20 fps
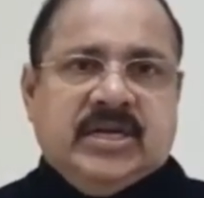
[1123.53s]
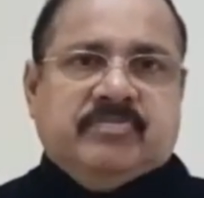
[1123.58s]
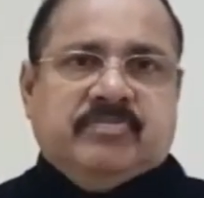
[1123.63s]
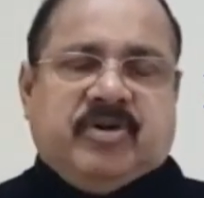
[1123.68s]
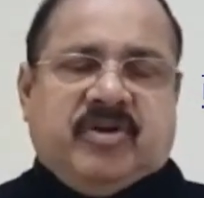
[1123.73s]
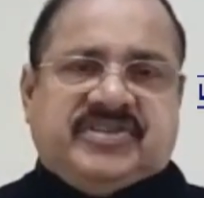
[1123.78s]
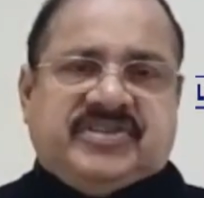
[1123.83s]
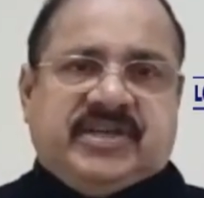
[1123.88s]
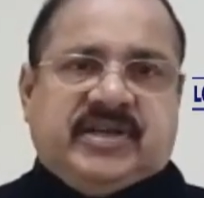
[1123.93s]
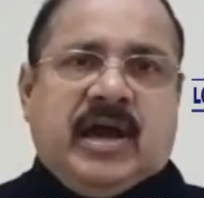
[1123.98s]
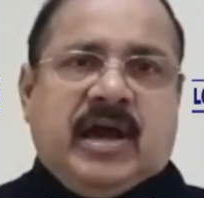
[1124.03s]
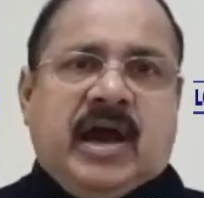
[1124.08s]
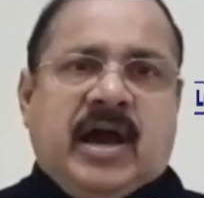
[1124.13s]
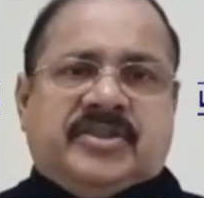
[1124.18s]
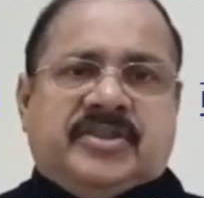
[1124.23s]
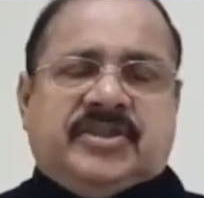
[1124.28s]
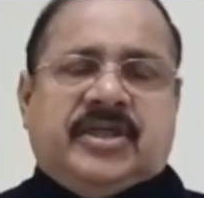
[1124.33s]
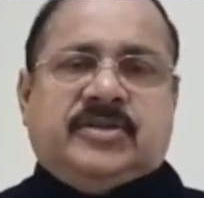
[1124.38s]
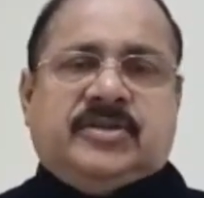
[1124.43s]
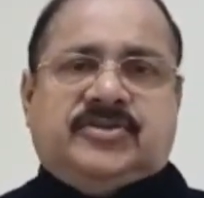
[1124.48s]
Professor
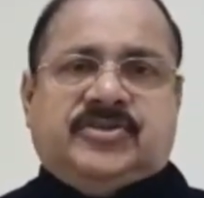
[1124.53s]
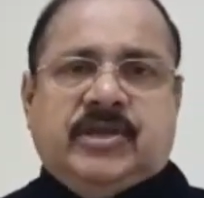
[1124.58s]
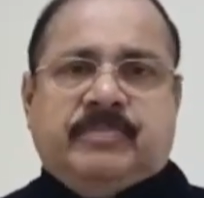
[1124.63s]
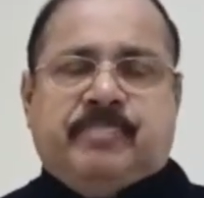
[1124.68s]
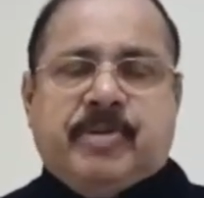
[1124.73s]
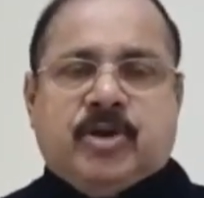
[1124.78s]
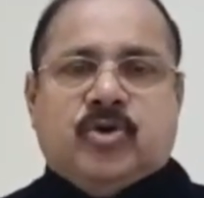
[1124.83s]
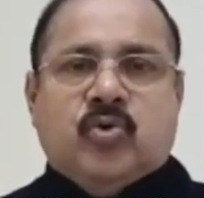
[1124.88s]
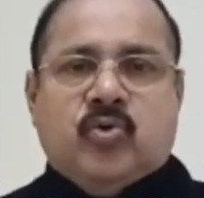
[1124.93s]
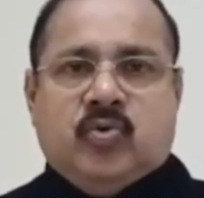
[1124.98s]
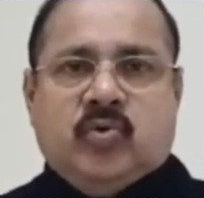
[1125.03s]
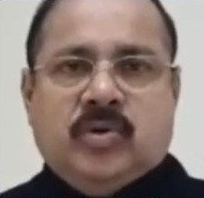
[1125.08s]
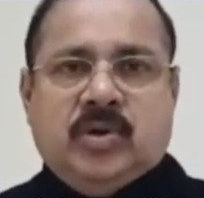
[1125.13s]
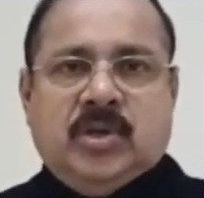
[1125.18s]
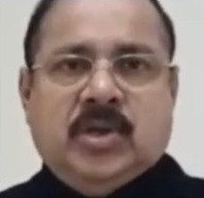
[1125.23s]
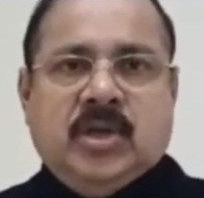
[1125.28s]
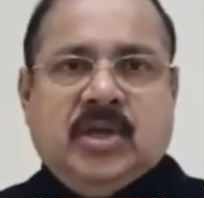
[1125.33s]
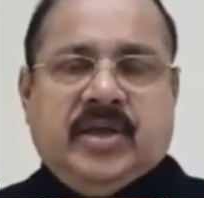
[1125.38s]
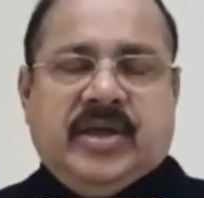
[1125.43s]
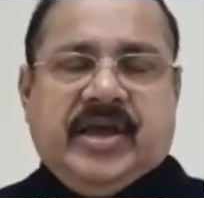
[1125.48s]
Arthur C. Pigou,
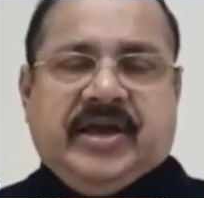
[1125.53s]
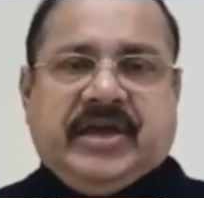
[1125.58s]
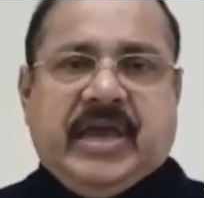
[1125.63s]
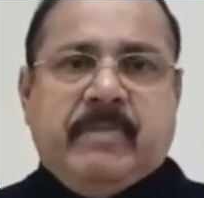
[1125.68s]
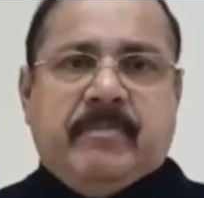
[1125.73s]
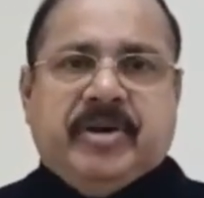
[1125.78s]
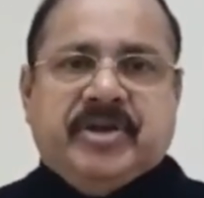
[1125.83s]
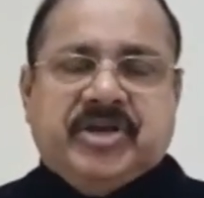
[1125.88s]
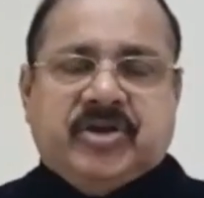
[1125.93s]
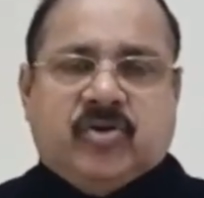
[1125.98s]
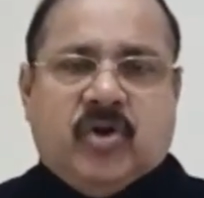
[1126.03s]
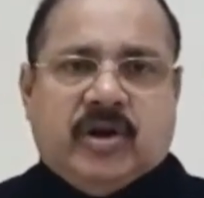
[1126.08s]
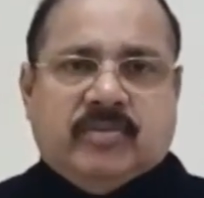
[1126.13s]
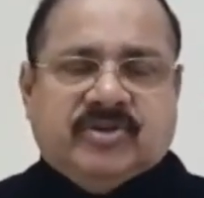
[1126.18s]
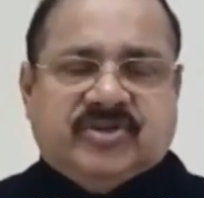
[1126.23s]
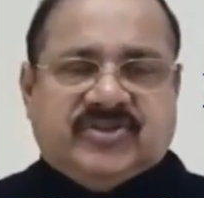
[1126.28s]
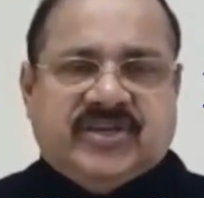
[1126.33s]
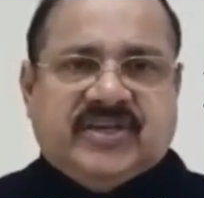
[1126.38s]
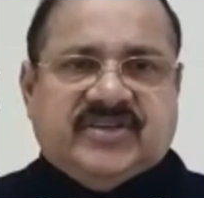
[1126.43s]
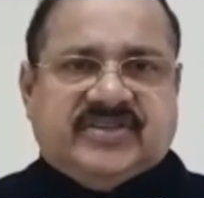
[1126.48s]
a Cambridge
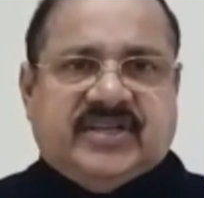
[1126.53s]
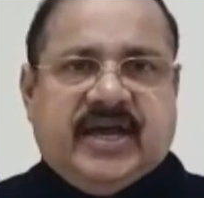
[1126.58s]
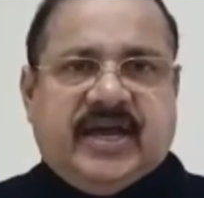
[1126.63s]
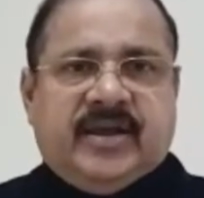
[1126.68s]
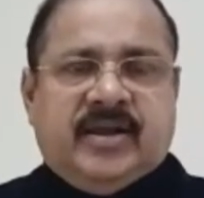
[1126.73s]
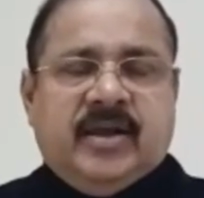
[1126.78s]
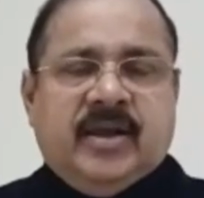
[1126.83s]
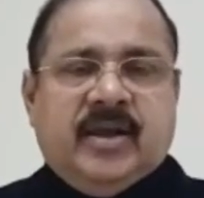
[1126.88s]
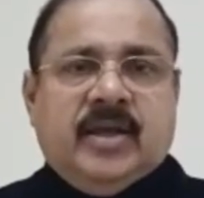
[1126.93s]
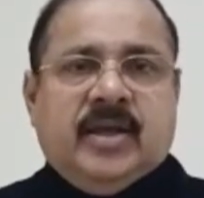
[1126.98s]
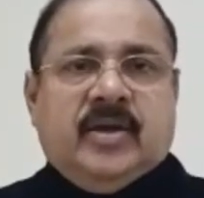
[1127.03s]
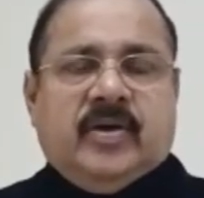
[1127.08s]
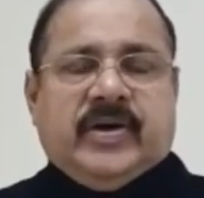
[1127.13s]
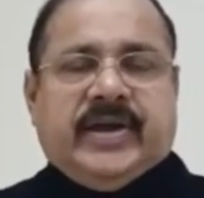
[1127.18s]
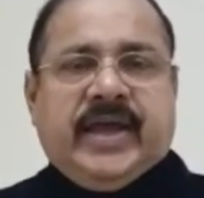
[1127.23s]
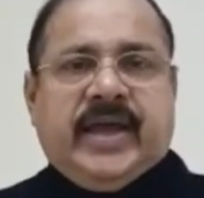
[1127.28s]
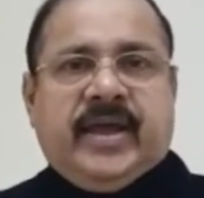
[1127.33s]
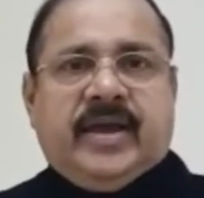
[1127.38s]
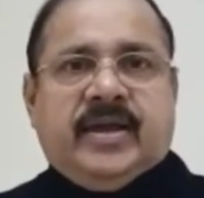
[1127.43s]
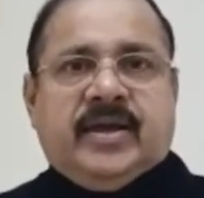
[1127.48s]
economist, says that
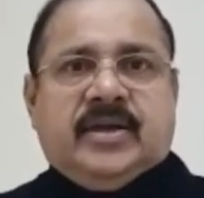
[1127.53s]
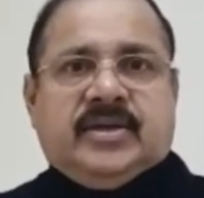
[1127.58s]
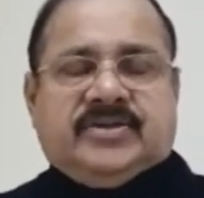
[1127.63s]
okay,